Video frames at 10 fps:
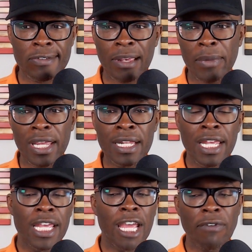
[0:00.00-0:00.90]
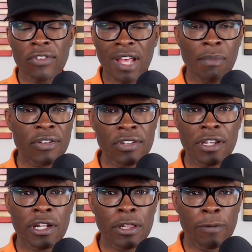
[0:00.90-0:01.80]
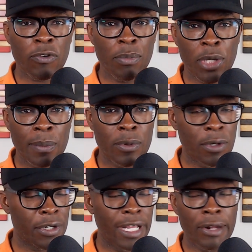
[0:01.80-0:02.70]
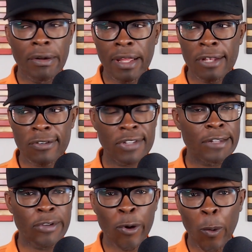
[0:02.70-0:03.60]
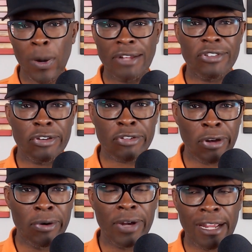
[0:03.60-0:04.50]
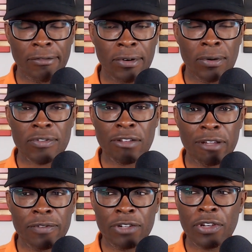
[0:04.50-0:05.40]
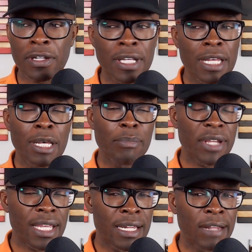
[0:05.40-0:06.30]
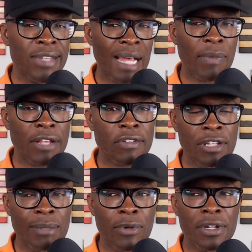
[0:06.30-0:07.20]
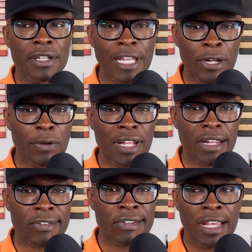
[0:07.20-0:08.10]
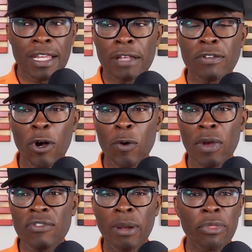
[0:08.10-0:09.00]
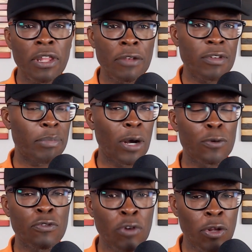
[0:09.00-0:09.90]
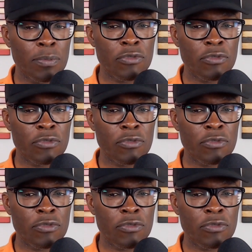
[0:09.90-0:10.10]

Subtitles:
I mean, every time I see a clip from him on the internet, because I don't watch his show ever on television, but anytime I see him on the internet, it's always something that's about Trump.